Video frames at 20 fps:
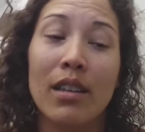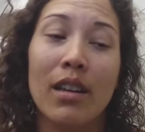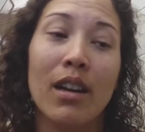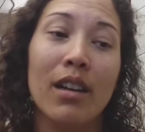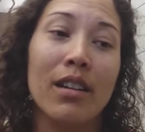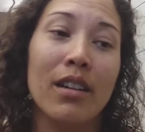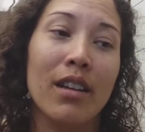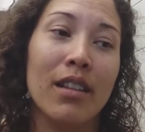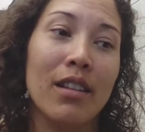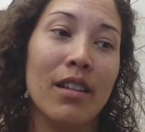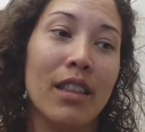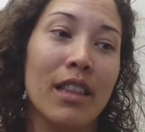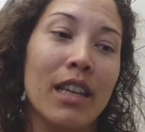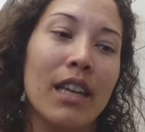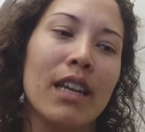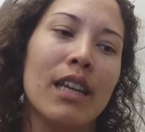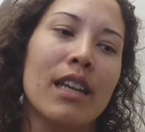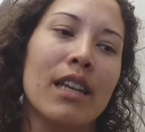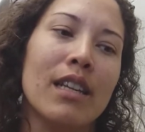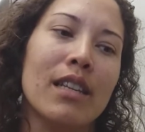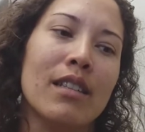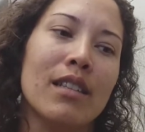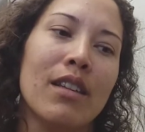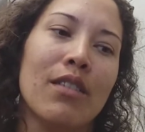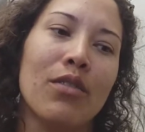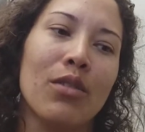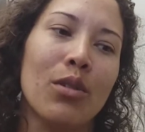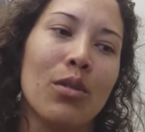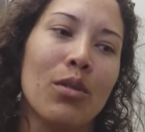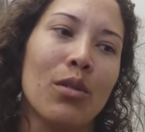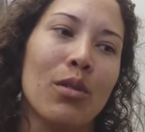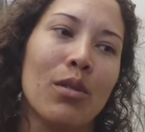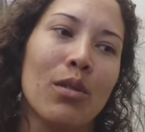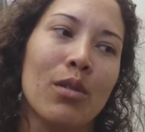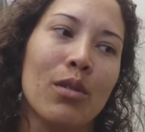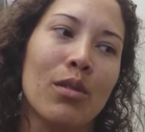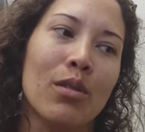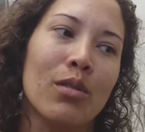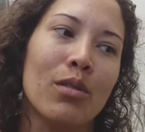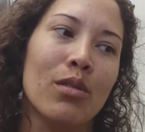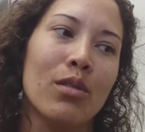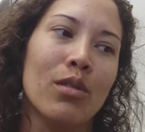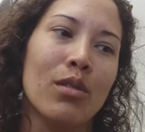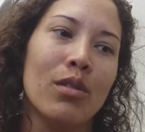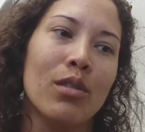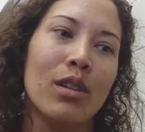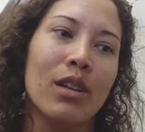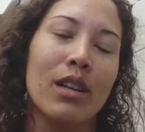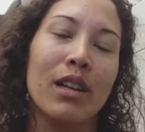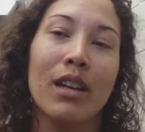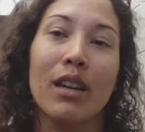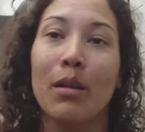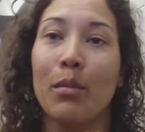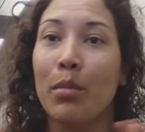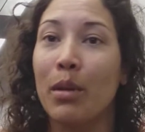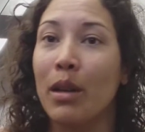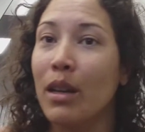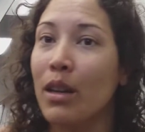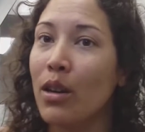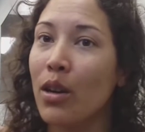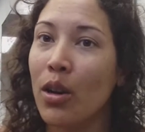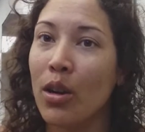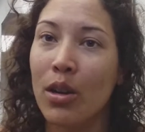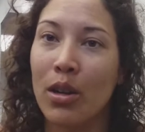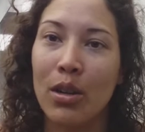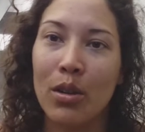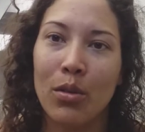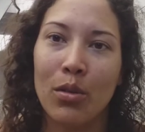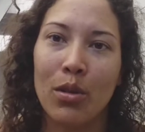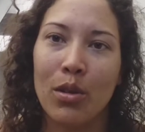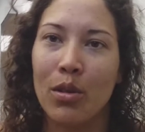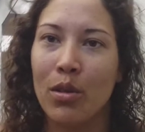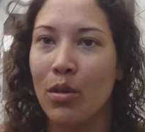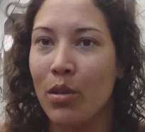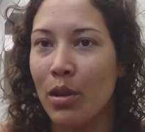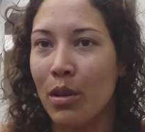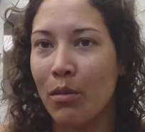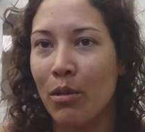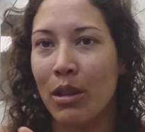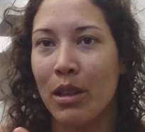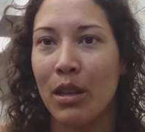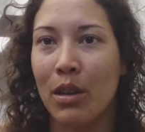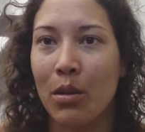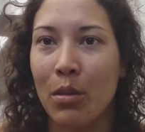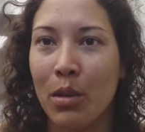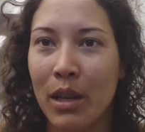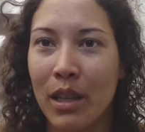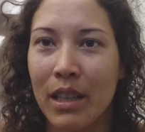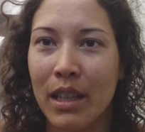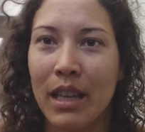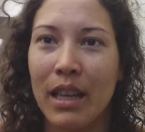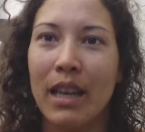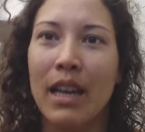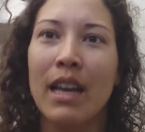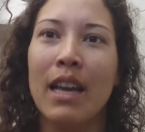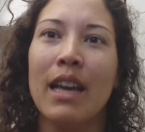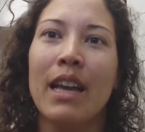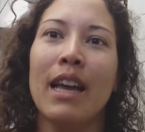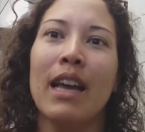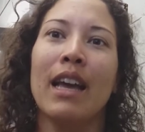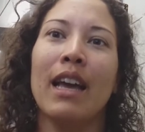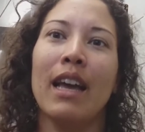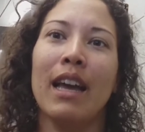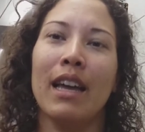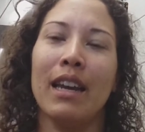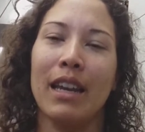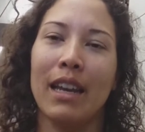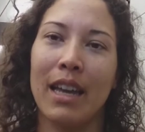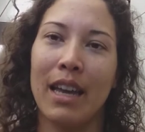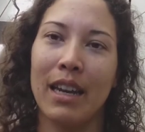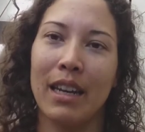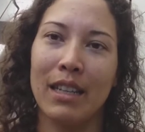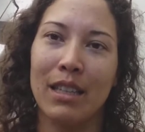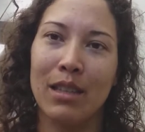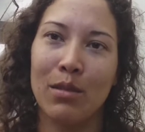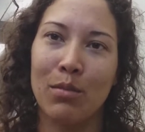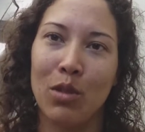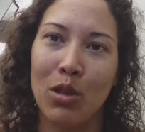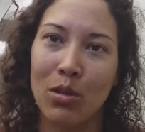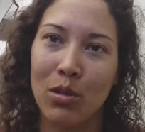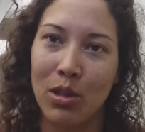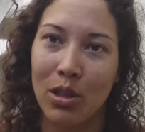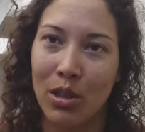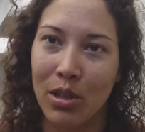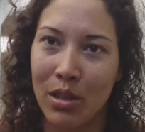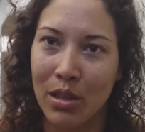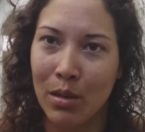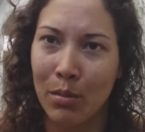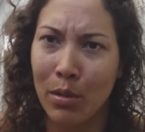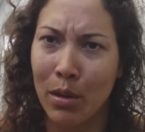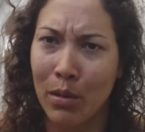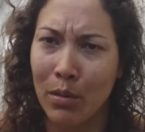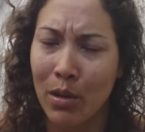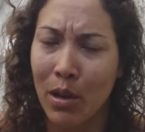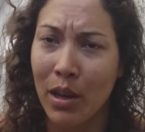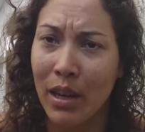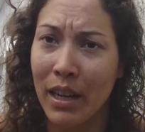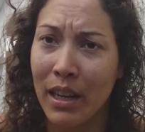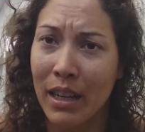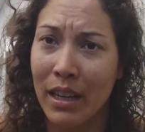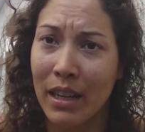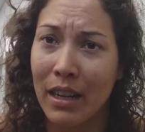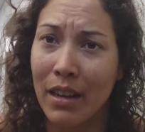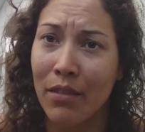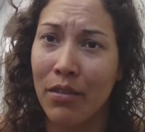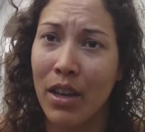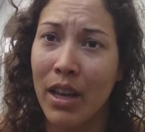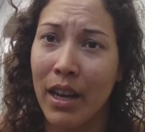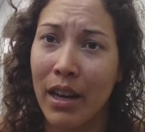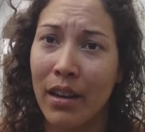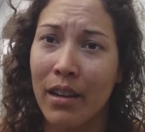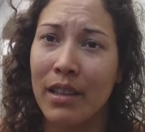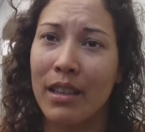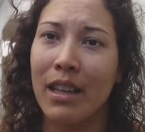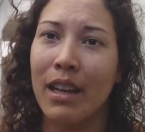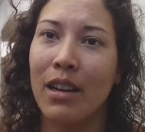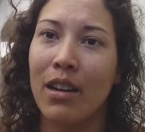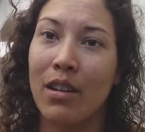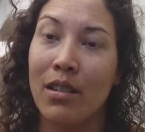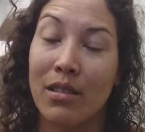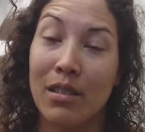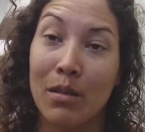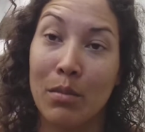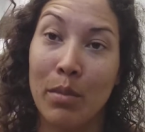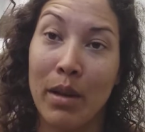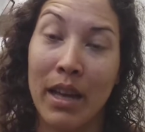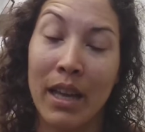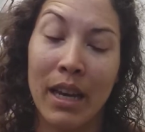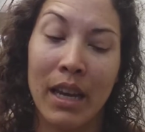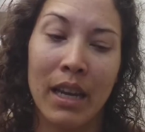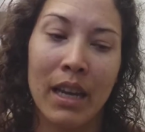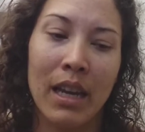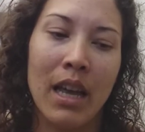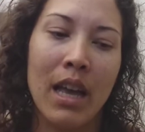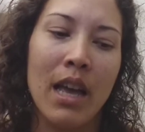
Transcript: Another thing is if you're in a big current or you're going really quickly, and again, it's usually just about not getting enough air, and that causes panic,